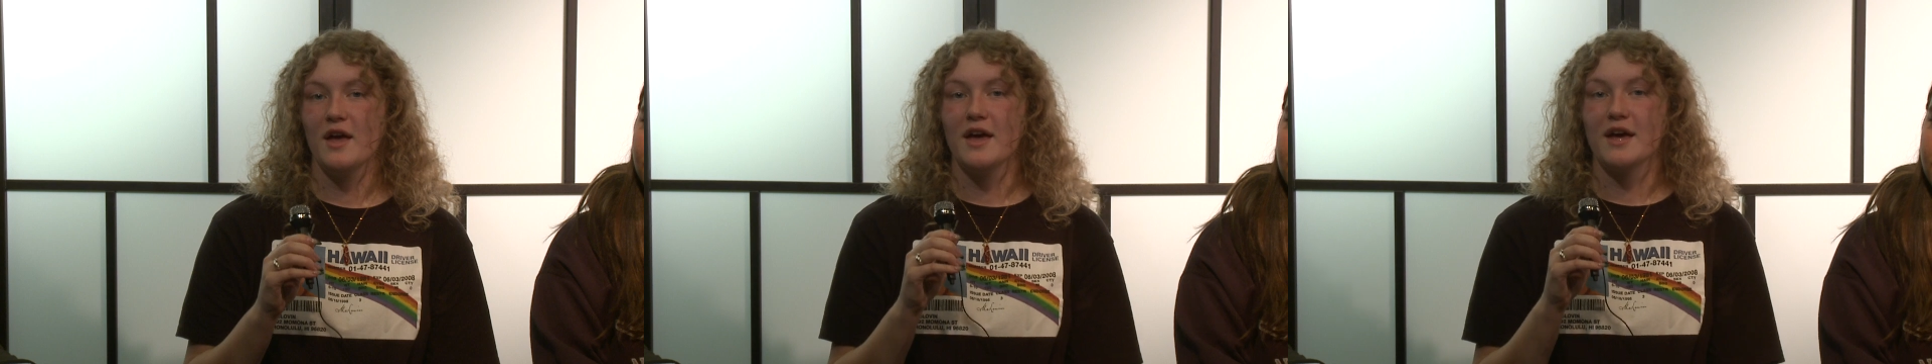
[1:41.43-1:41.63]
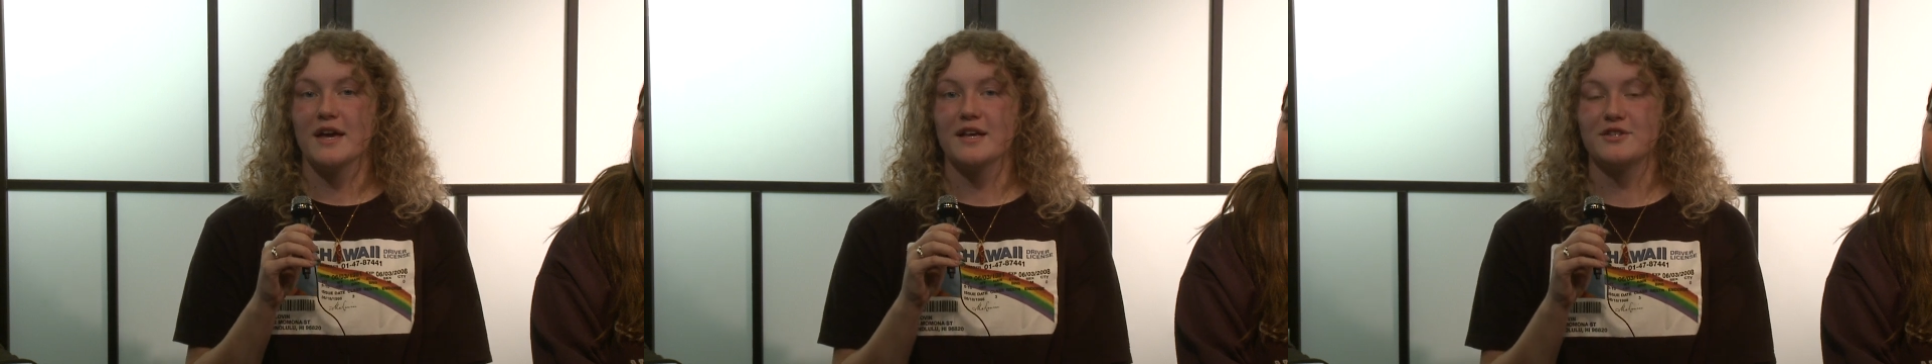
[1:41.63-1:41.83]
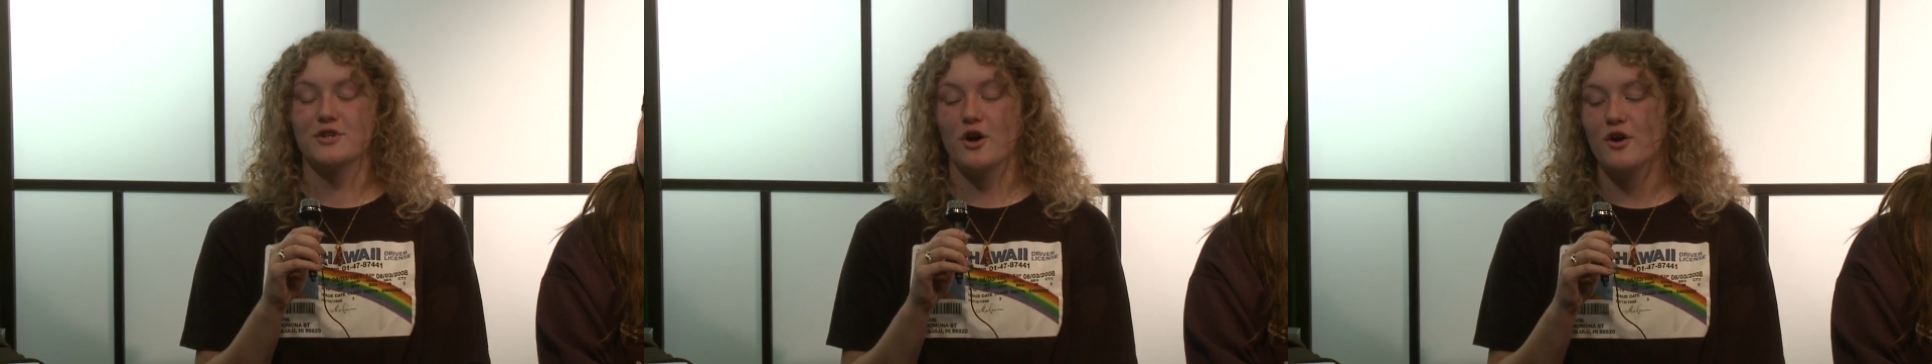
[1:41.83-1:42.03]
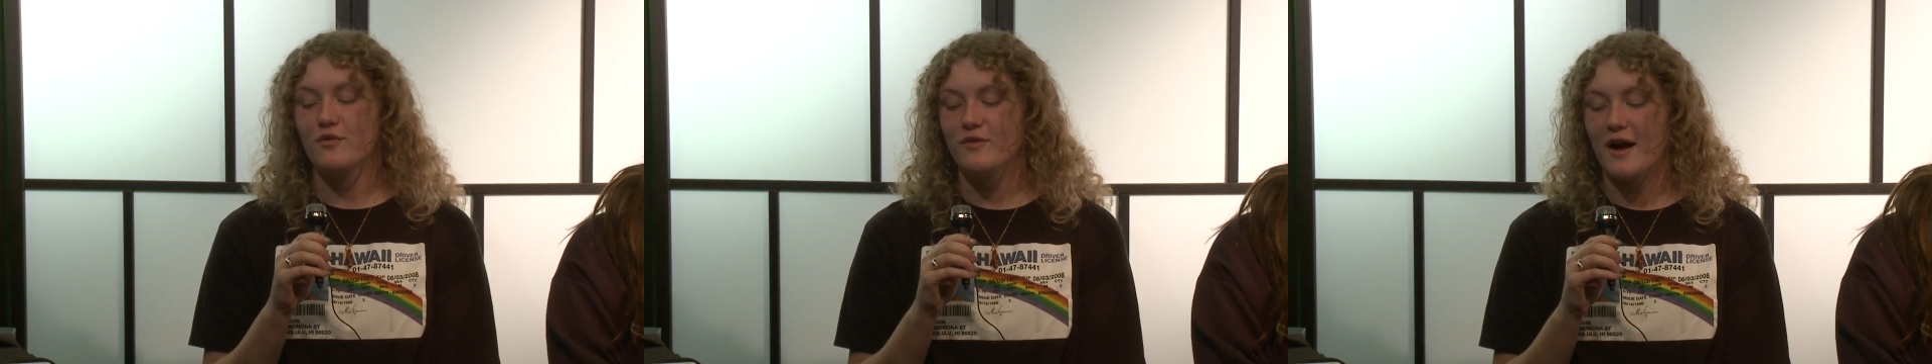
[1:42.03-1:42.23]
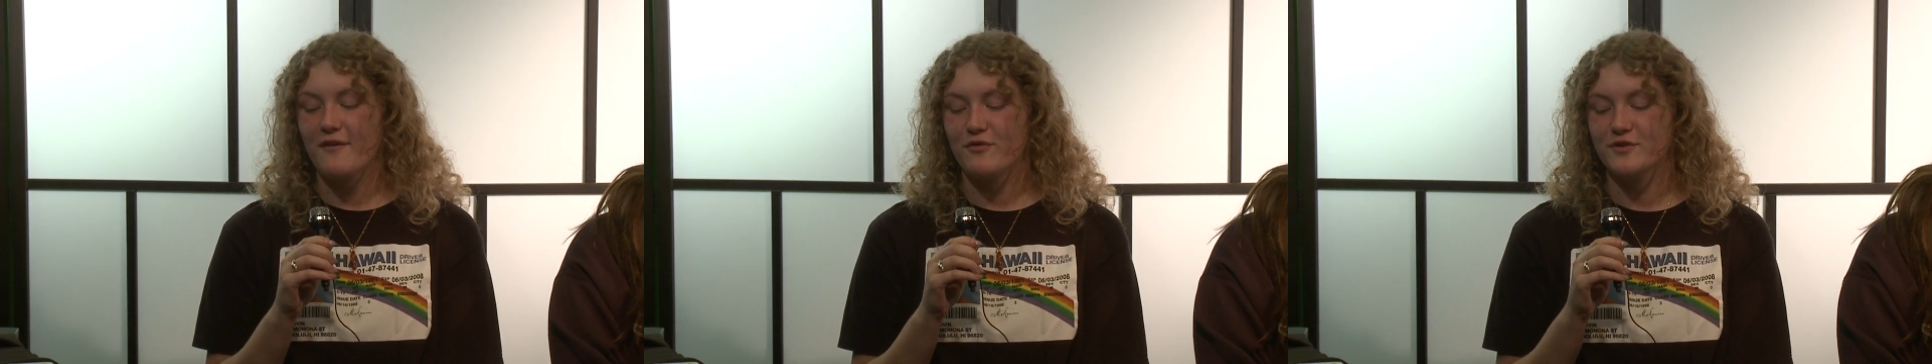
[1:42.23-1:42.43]
Guitar
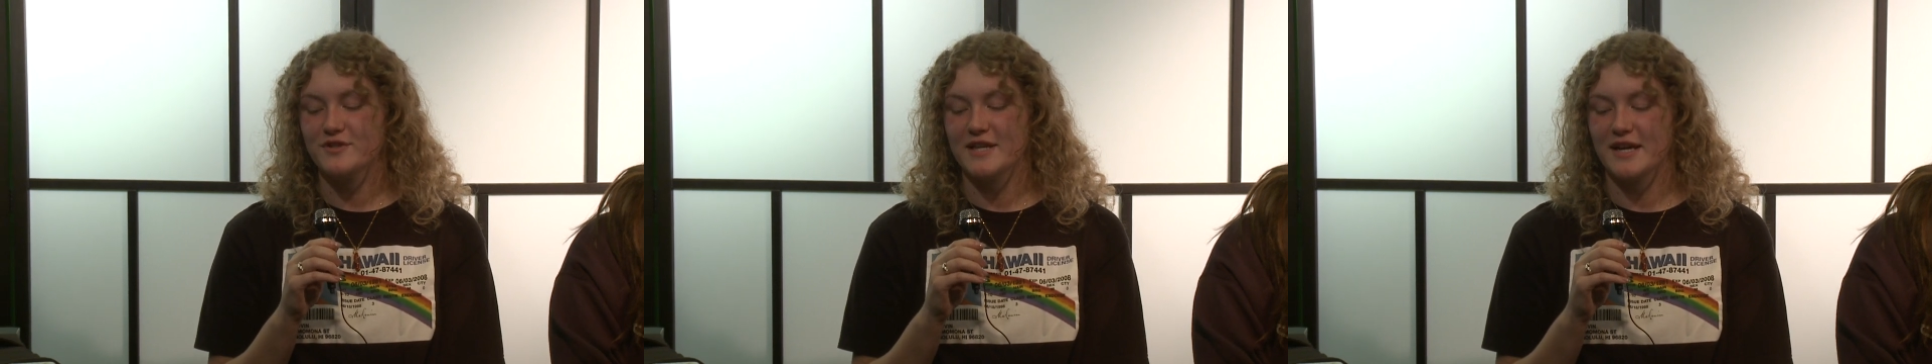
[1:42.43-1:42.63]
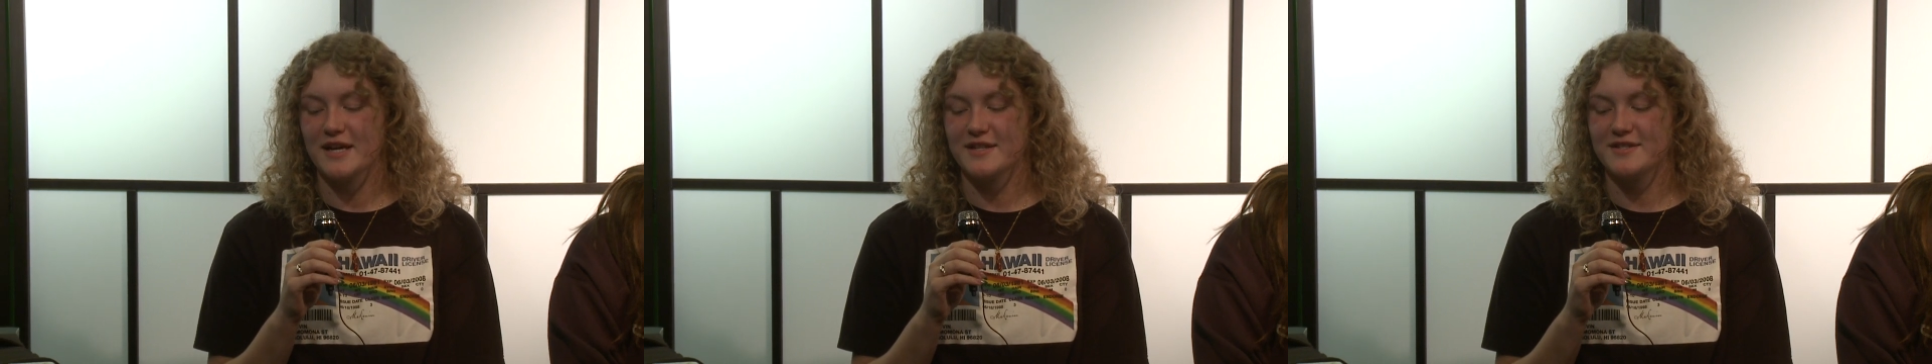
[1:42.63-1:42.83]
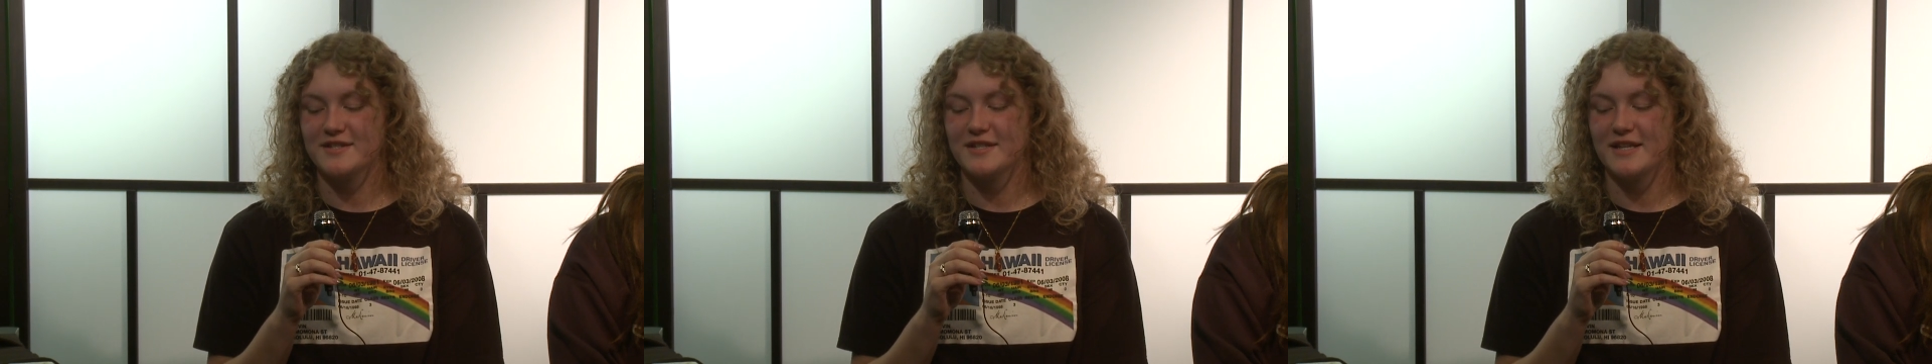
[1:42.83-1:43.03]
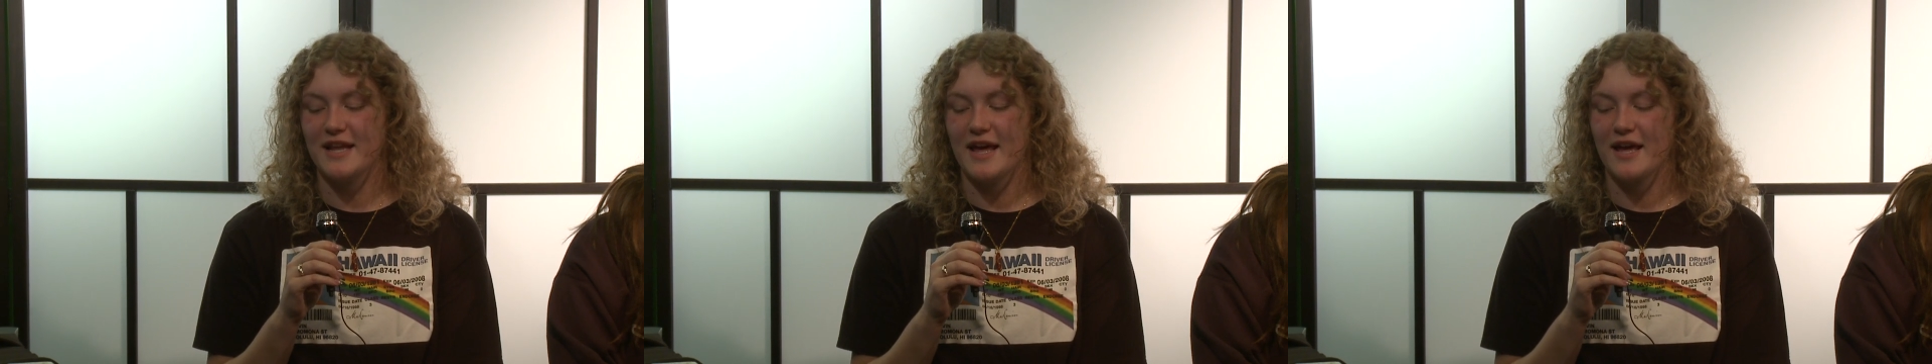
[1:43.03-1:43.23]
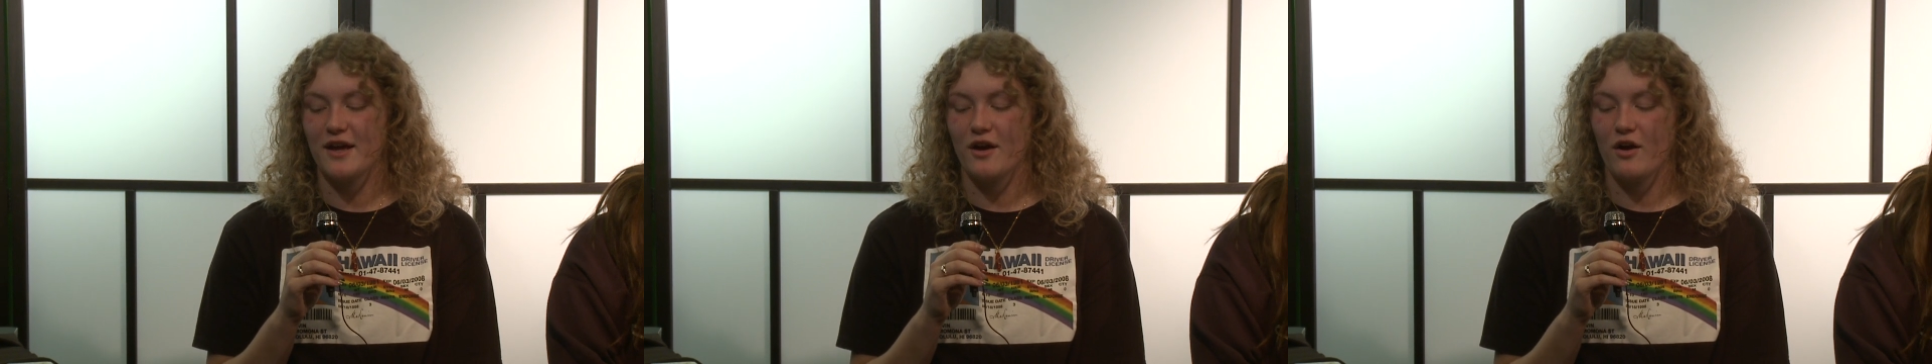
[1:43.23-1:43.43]
raffle tickets
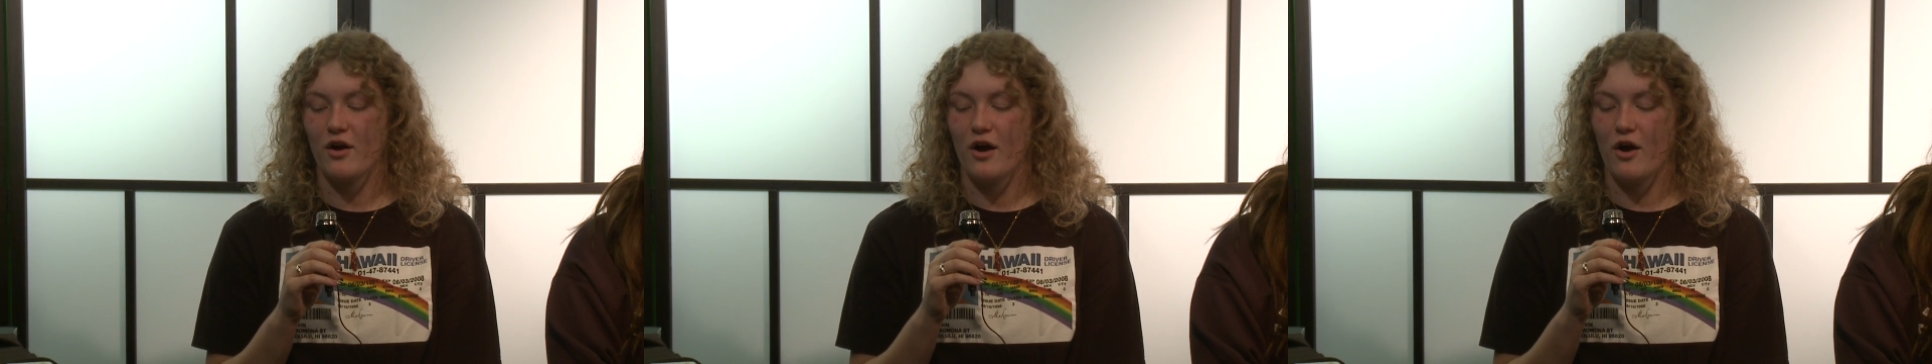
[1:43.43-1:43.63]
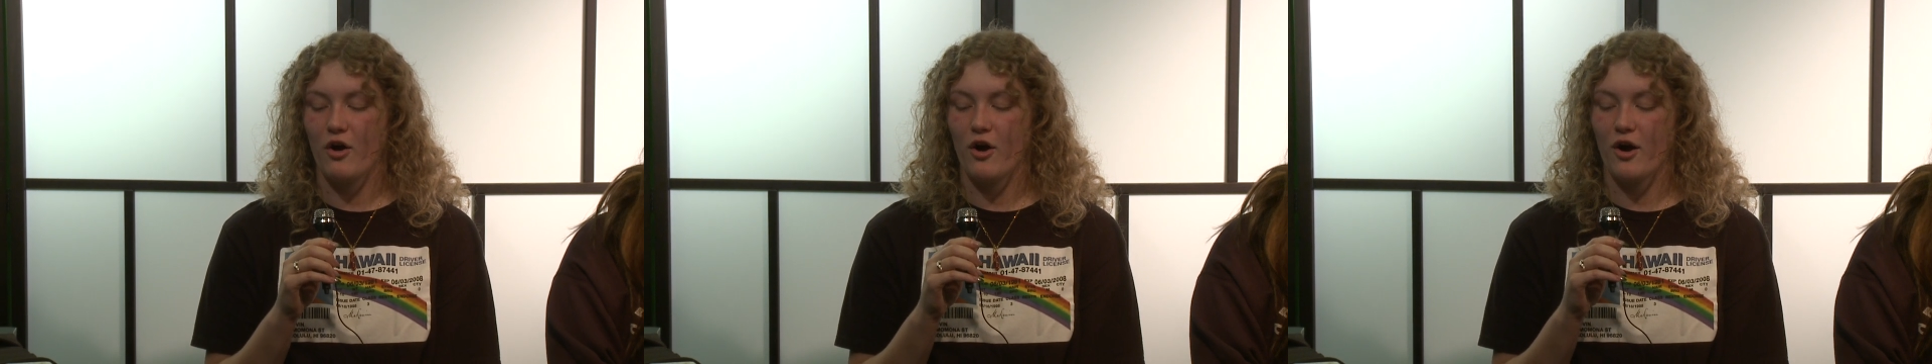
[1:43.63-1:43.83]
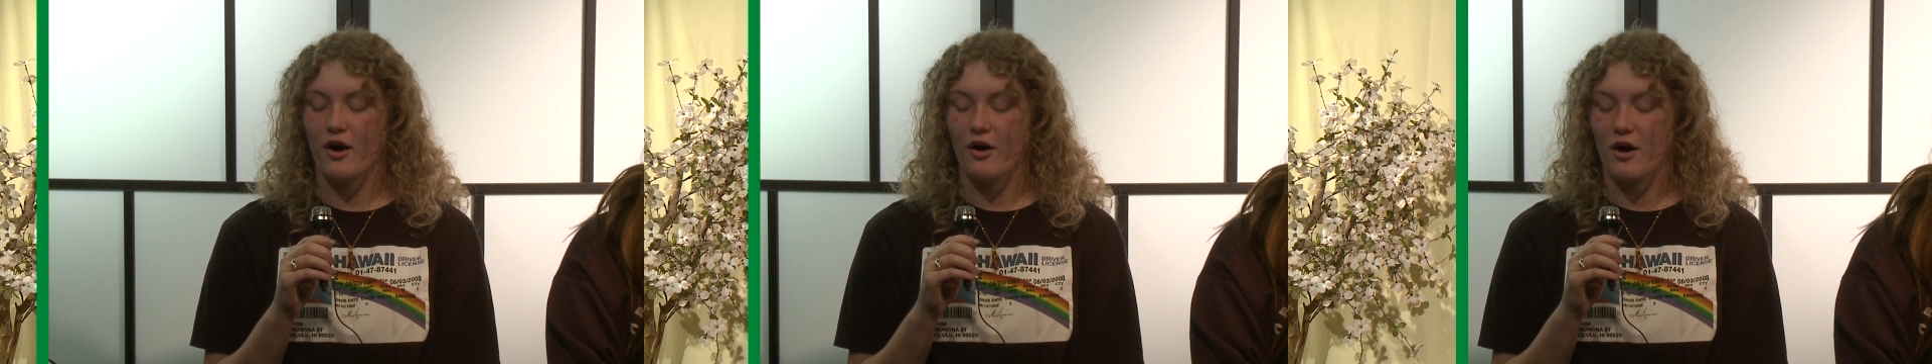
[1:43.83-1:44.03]
today are